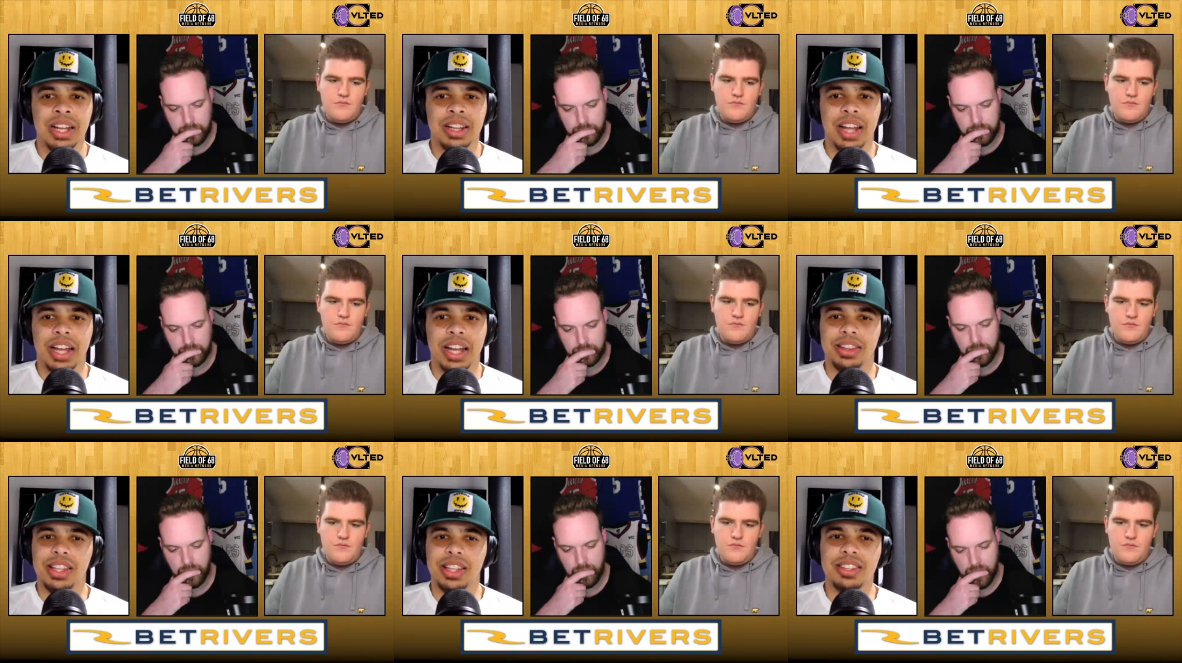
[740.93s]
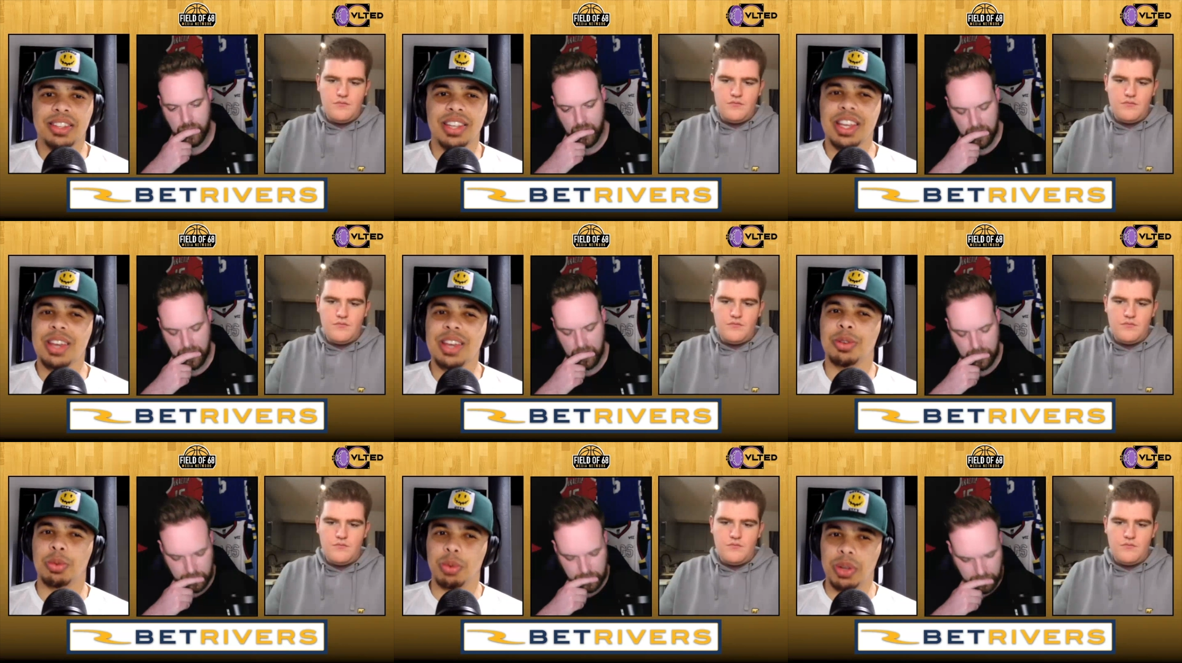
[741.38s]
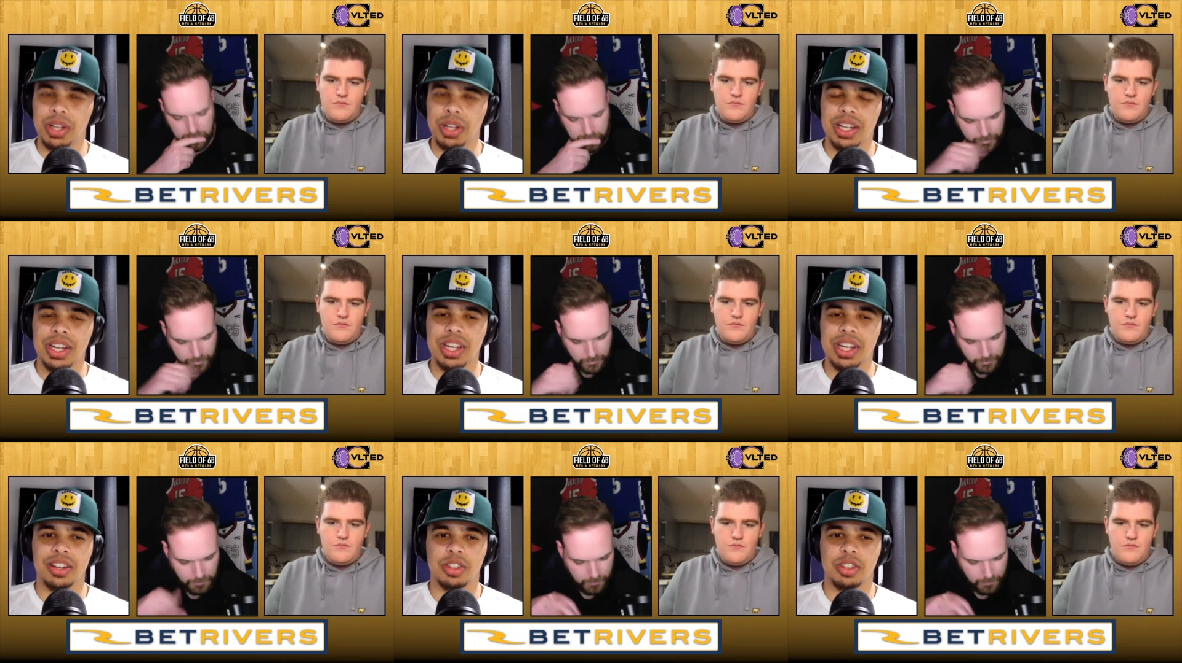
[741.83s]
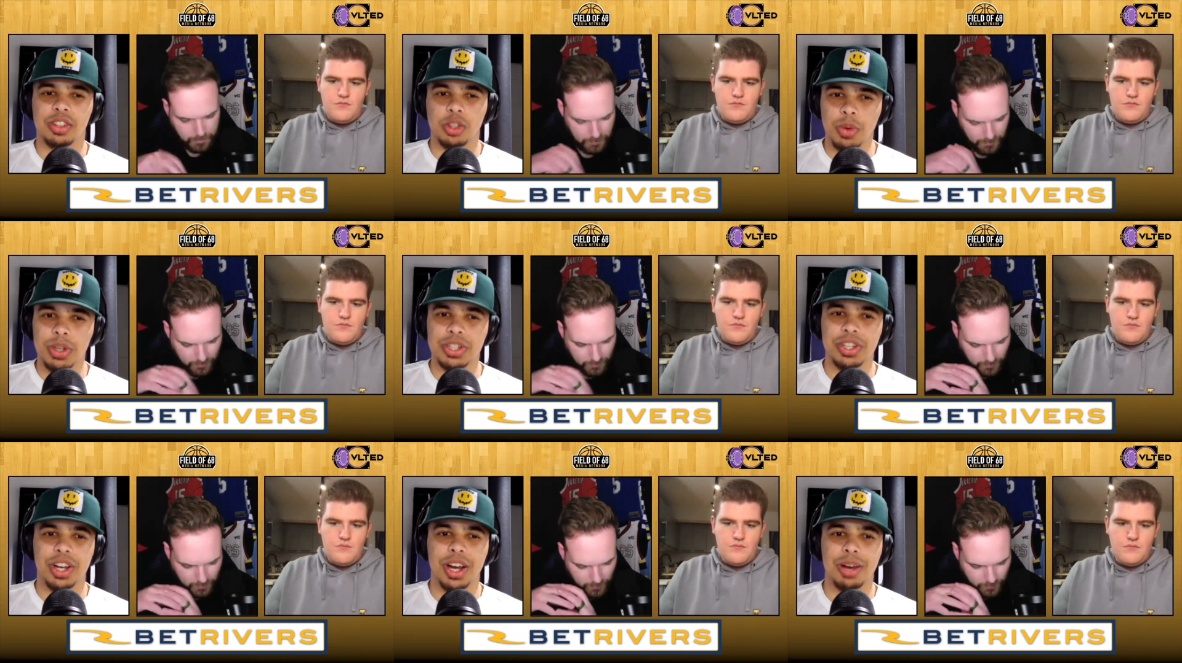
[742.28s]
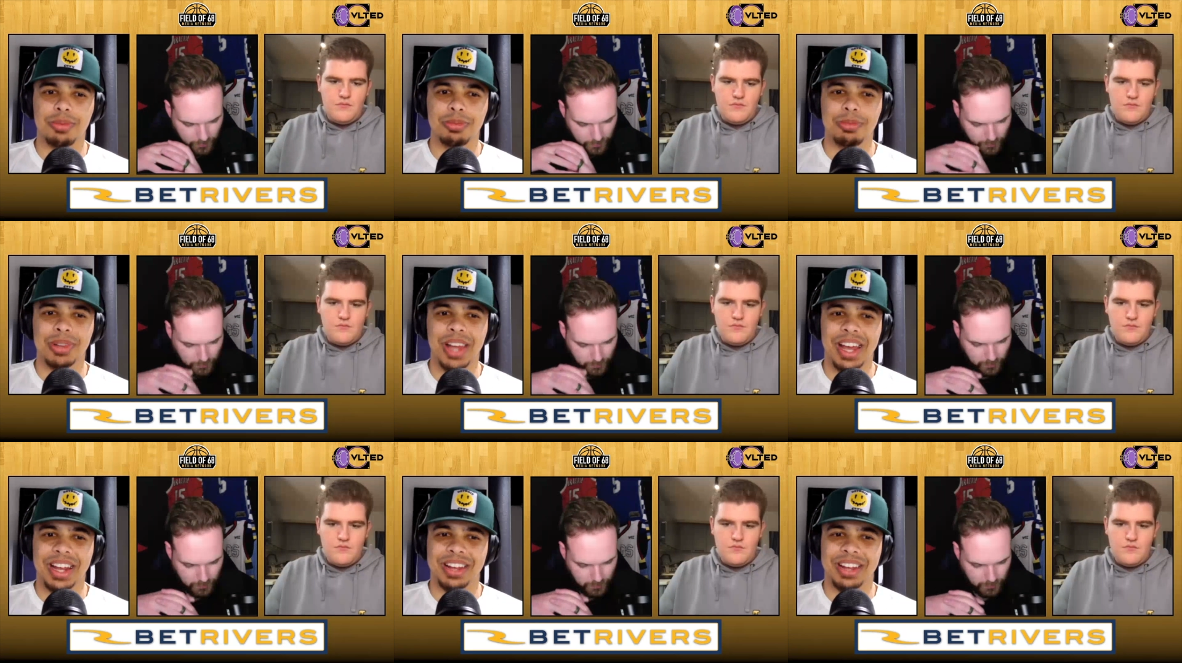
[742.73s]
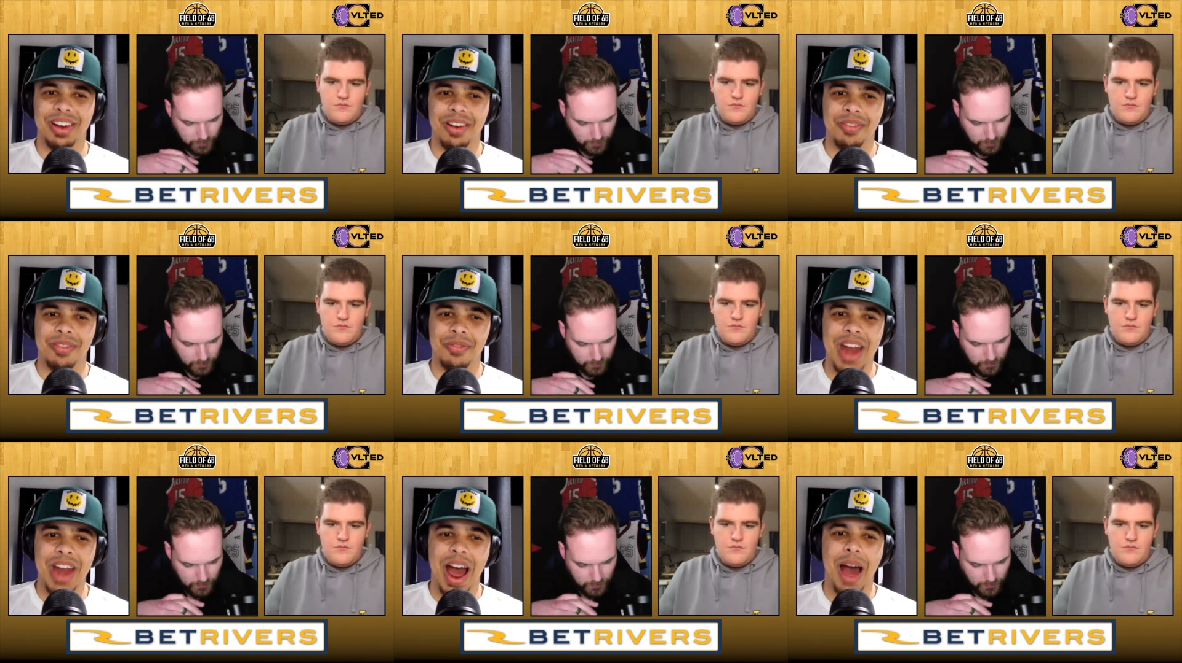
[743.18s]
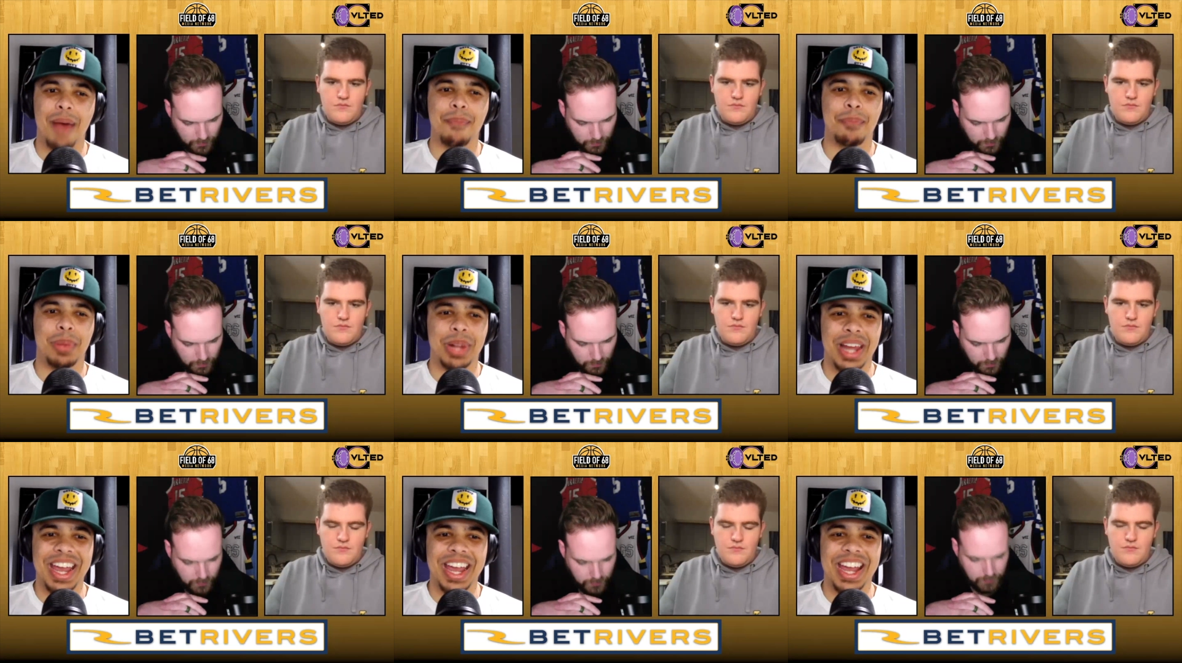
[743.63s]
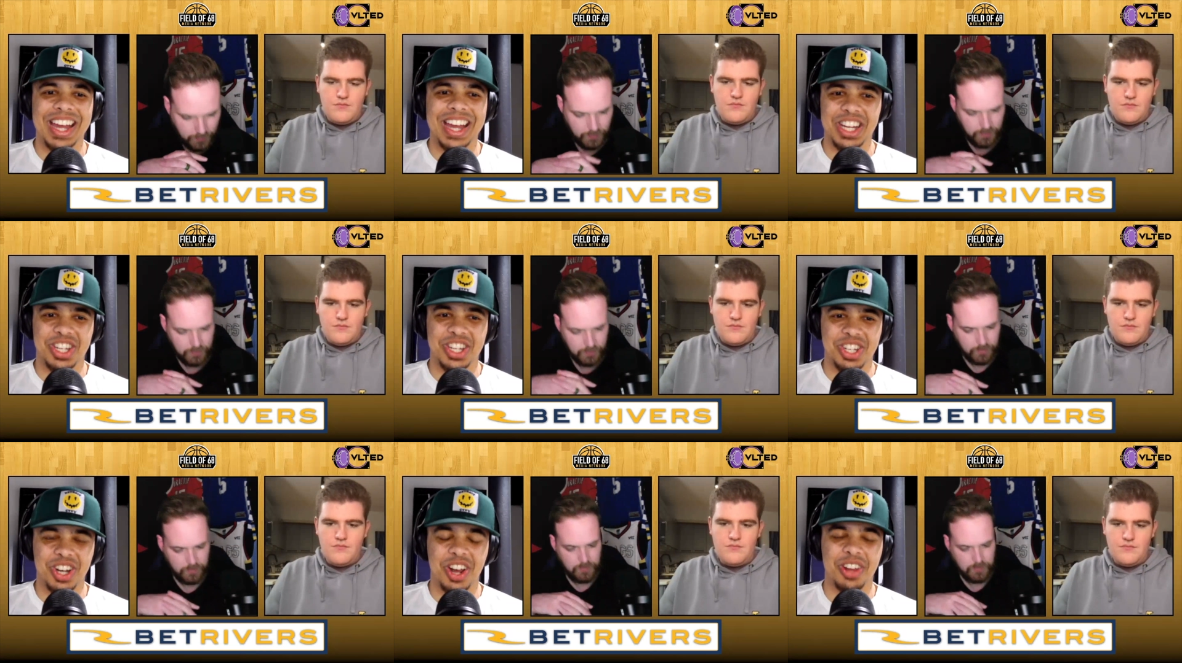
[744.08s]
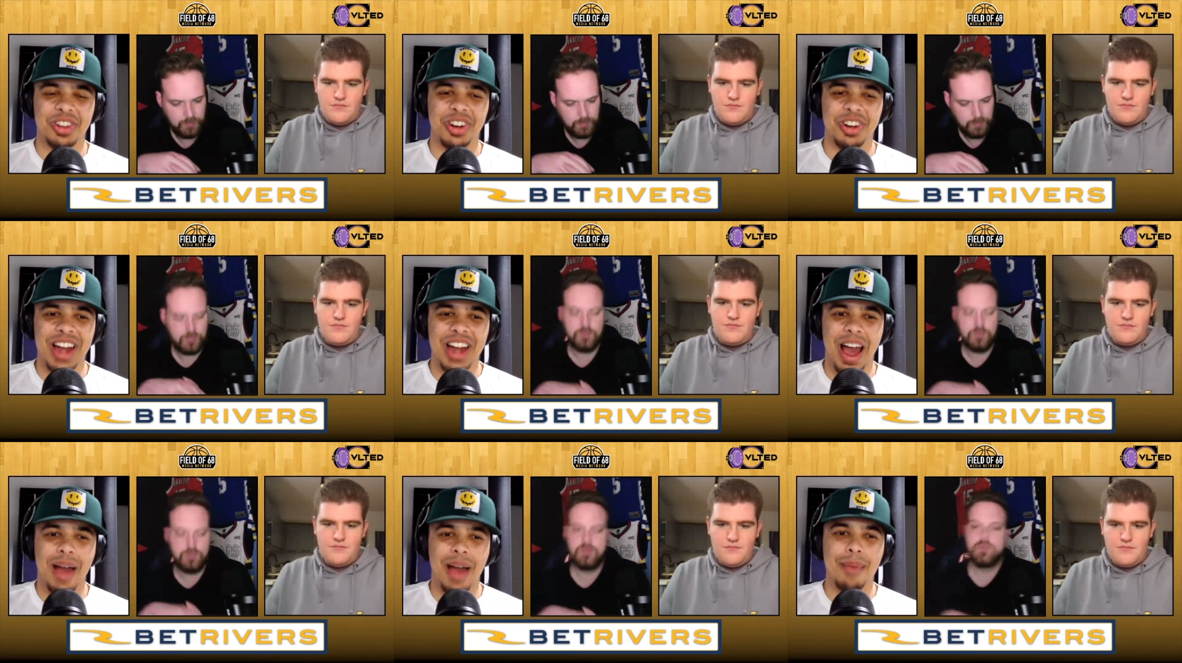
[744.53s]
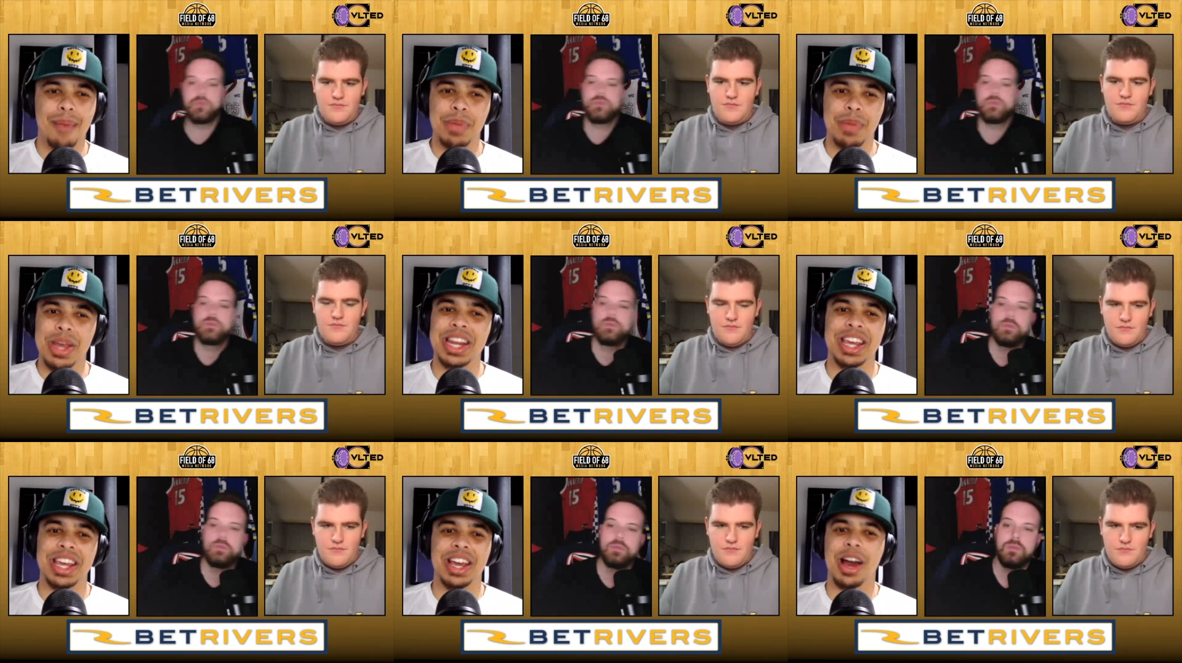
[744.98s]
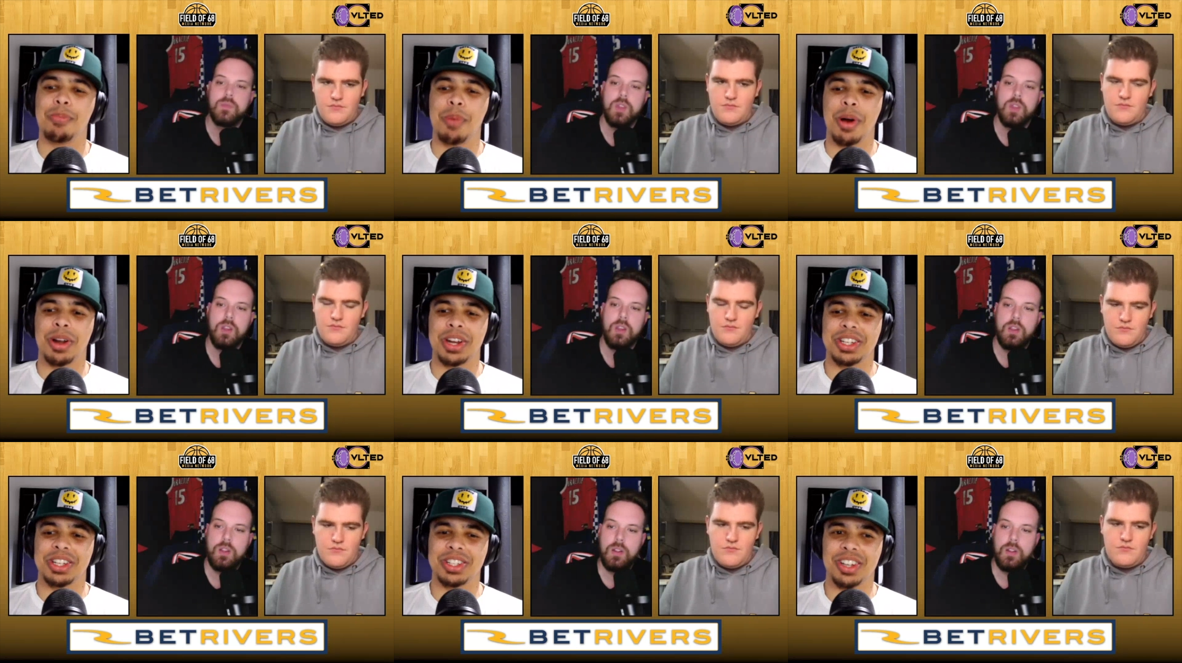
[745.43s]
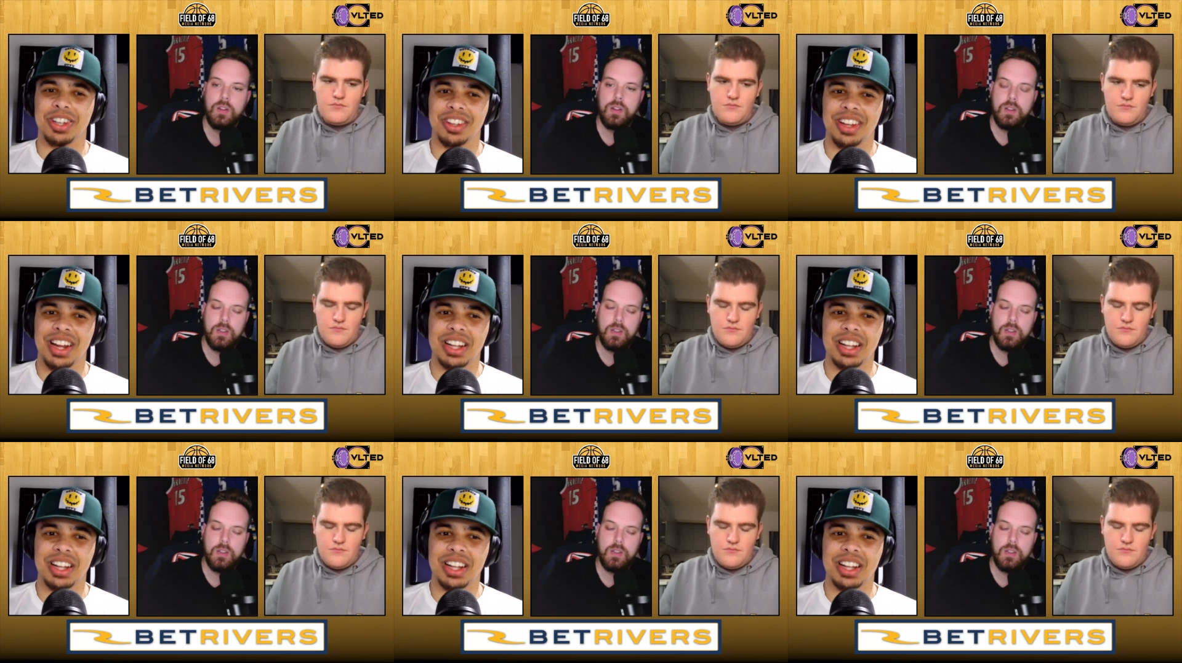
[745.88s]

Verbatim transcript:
Speaker 1: Like, these teams really need a switch up, like, of not playing each other and not beating up on each other.